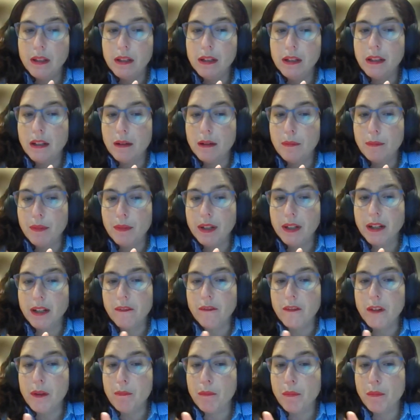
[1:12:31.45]
the
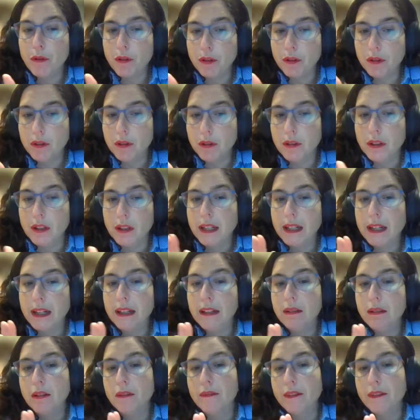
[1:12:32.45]
Inter-American report on the
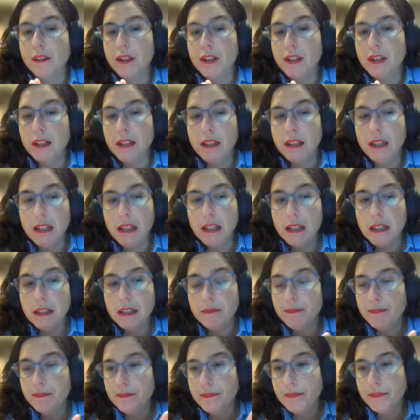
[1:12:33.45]
case of
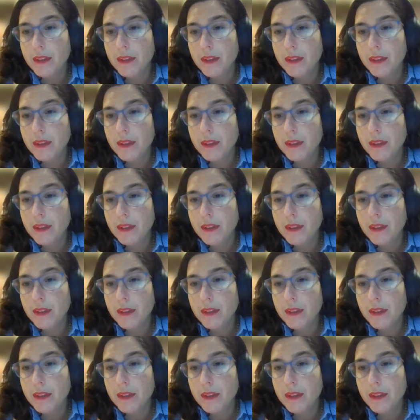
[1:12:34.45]
Argentina,